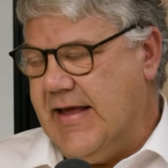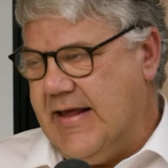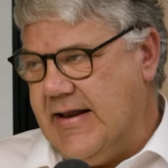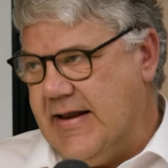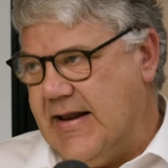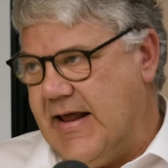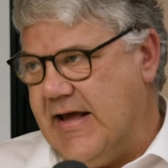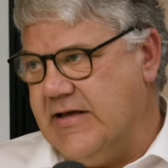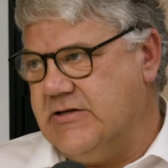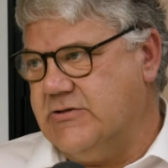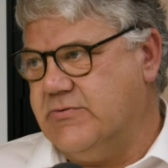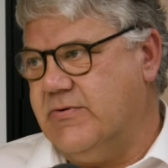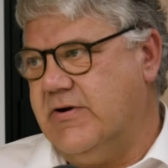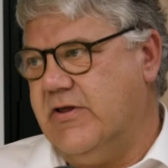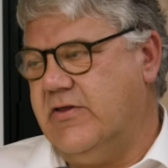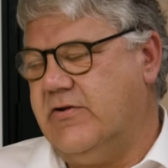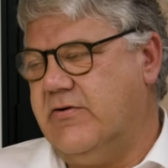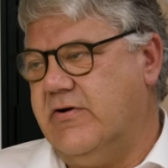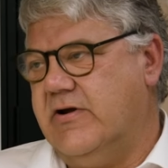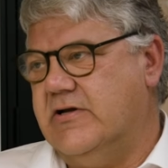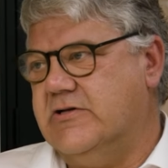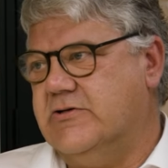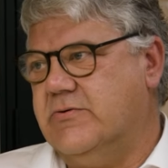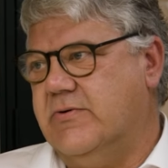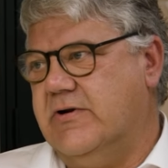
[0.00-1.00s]
in late
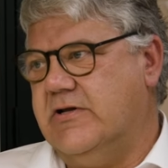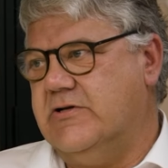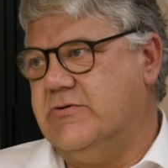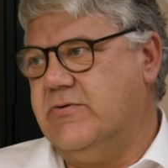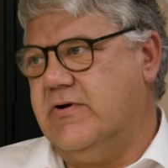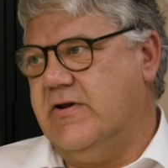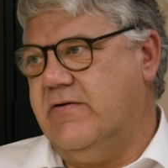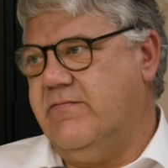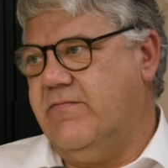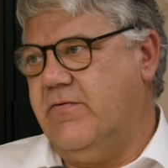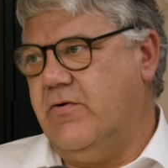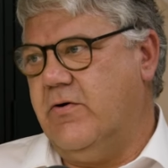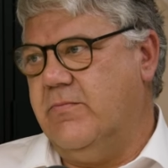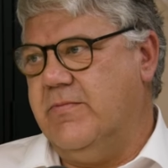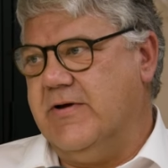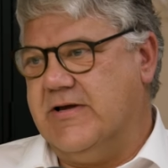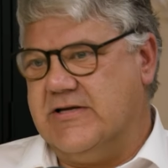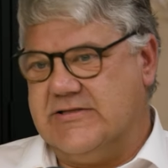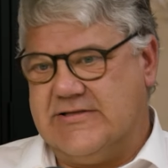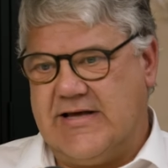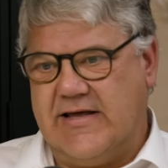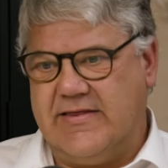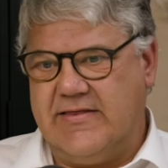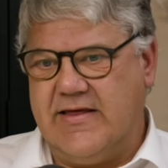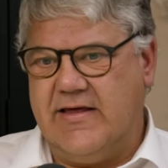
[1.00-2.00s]
23 and 2024,
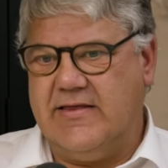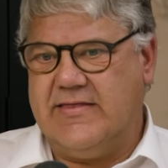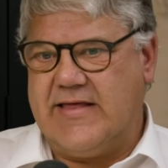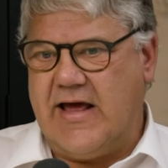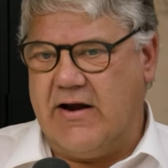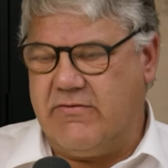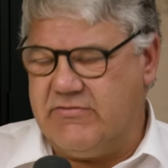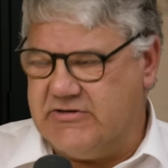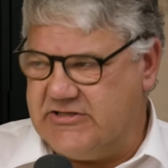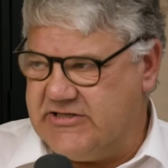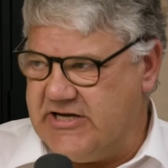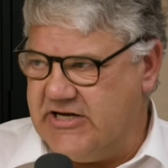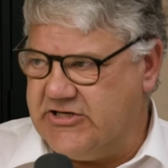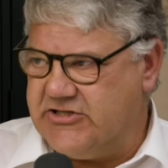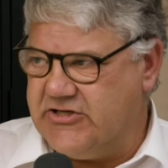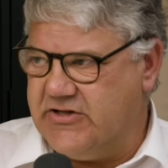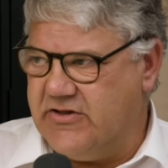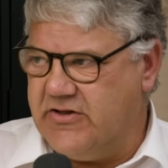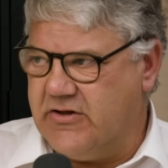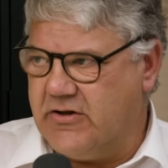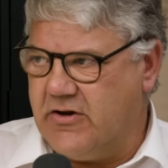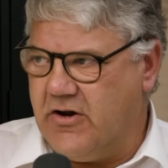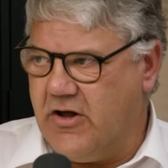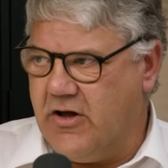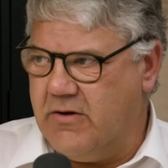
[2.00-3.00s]
because I think that
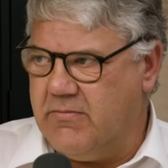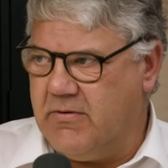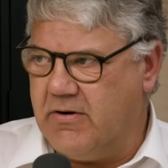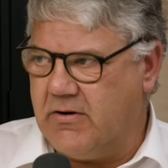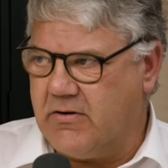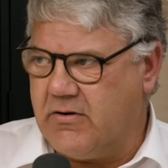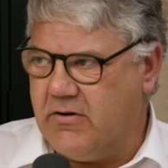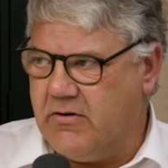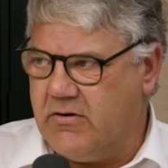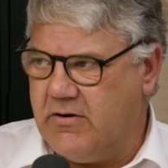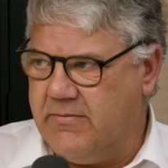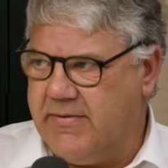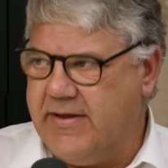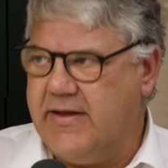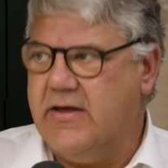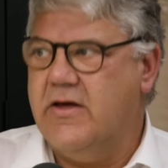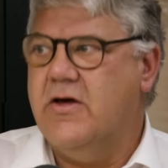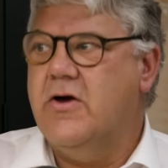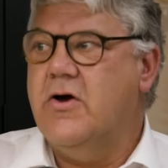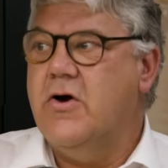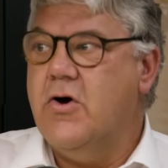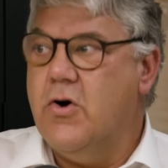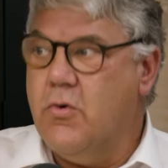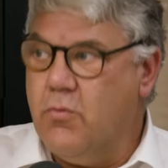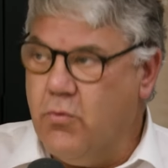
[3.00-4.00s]
recession in the global
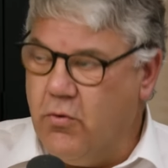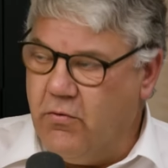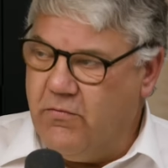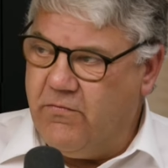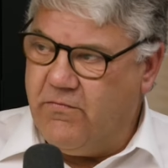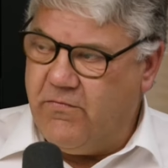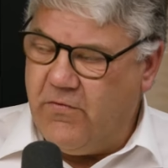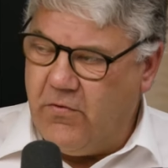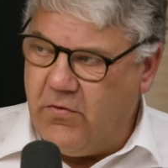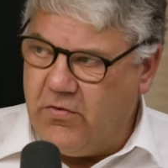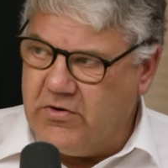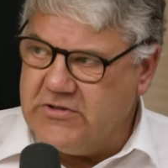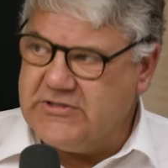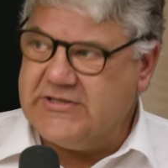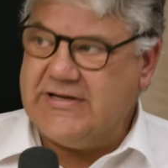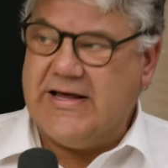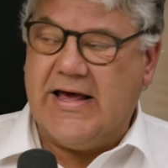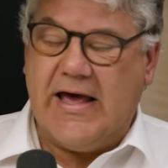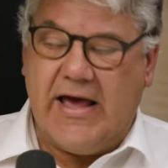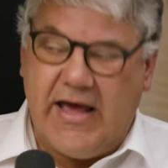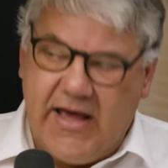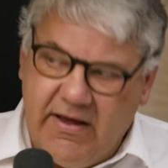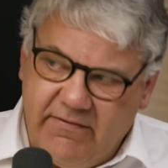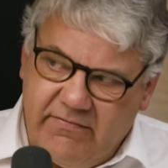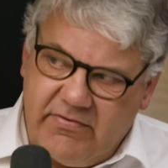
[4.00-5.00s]
economy will force
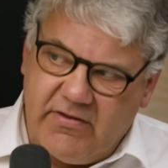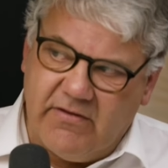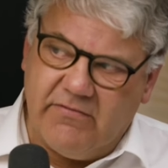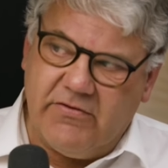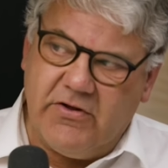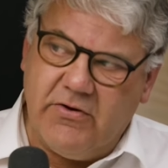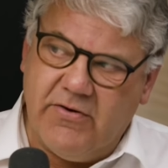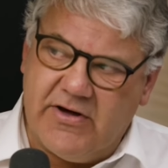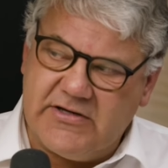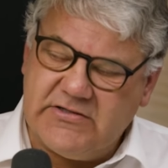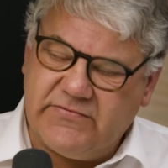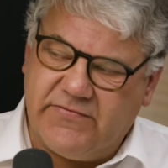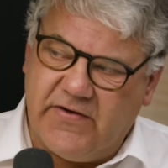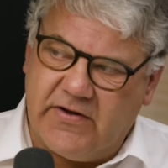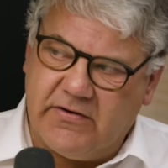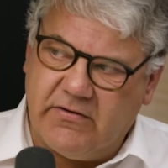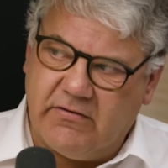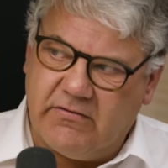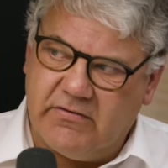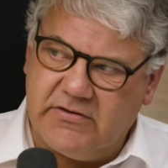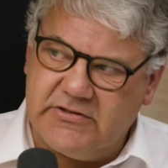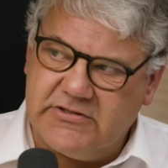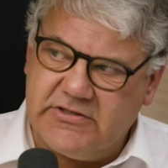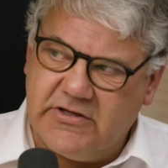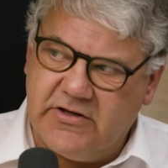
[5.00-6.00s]
even the US
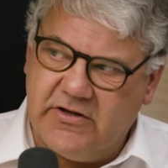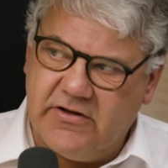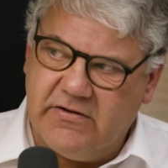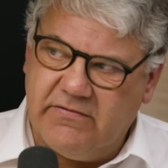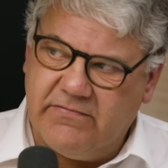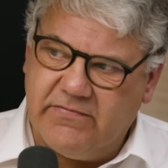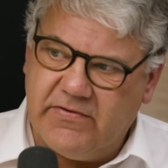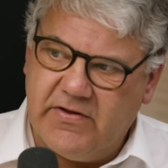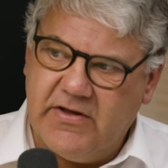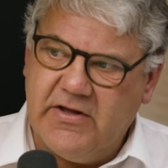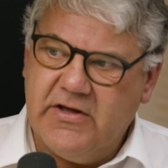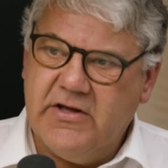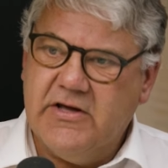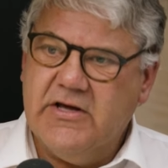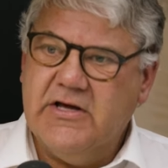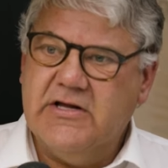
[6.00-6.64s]
Federal Reserve